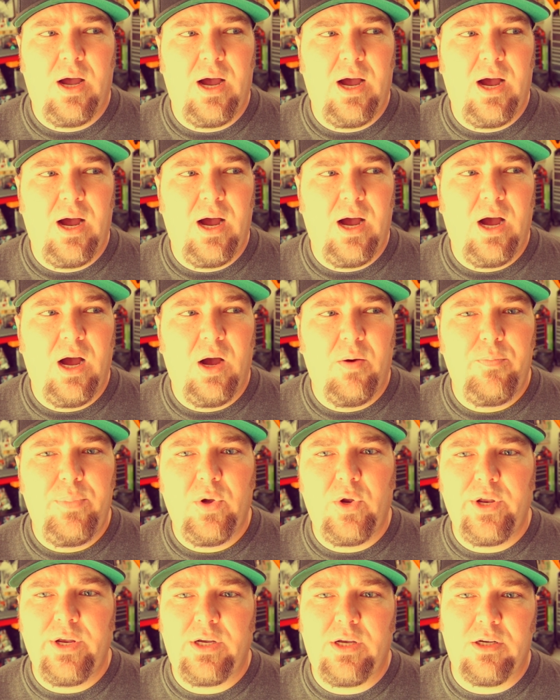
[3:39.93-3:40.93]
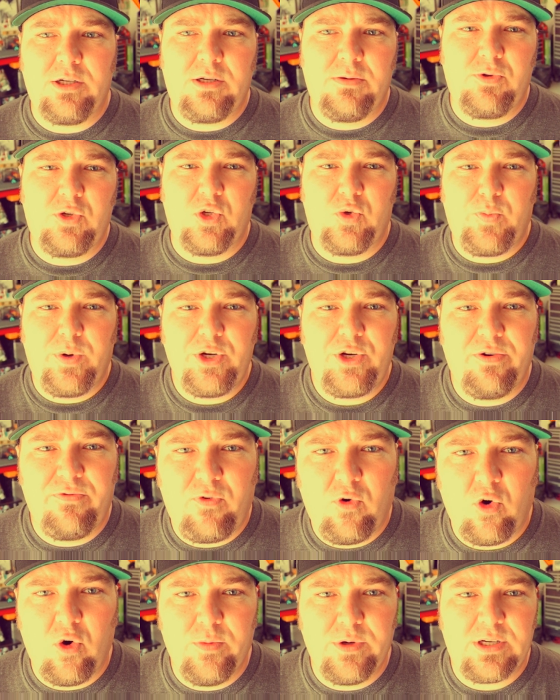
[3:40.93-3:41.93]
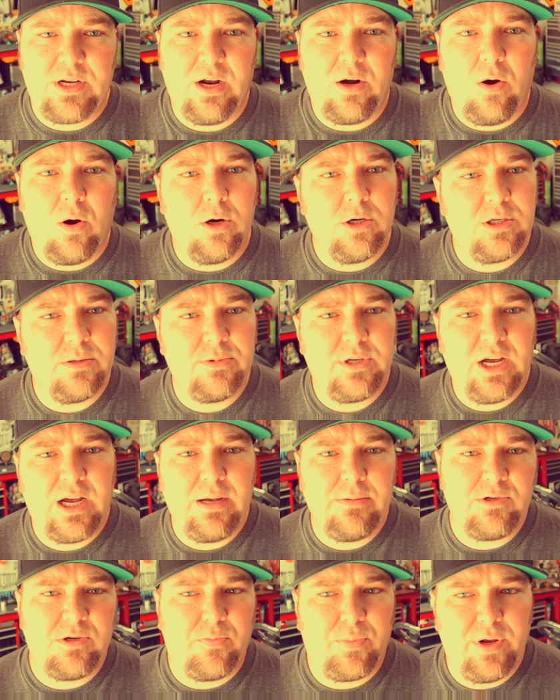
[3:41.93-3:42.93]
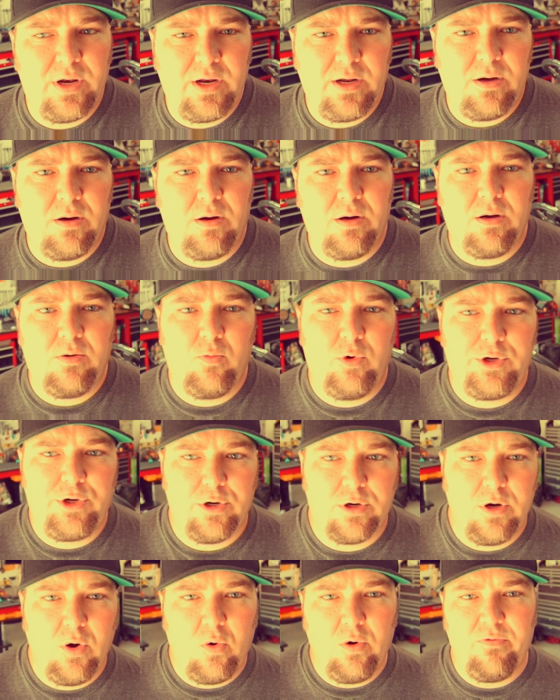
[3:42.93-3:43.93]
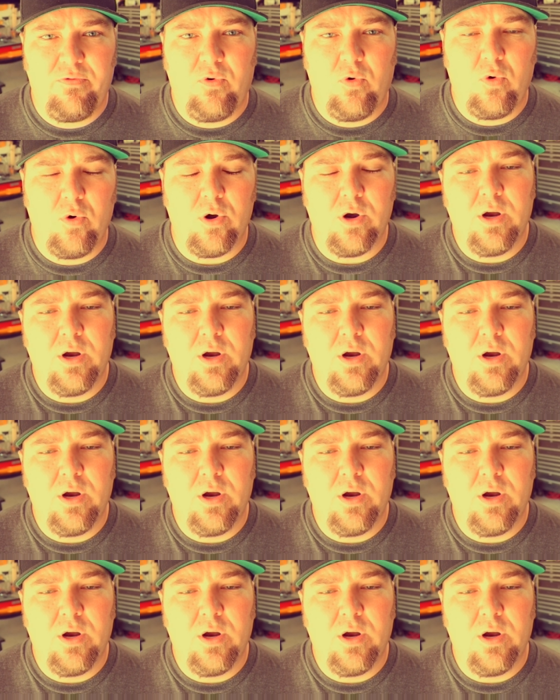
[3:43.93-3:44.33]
Uh, building custom suspension for them is kind of hard sometimes, depending on what you're going for.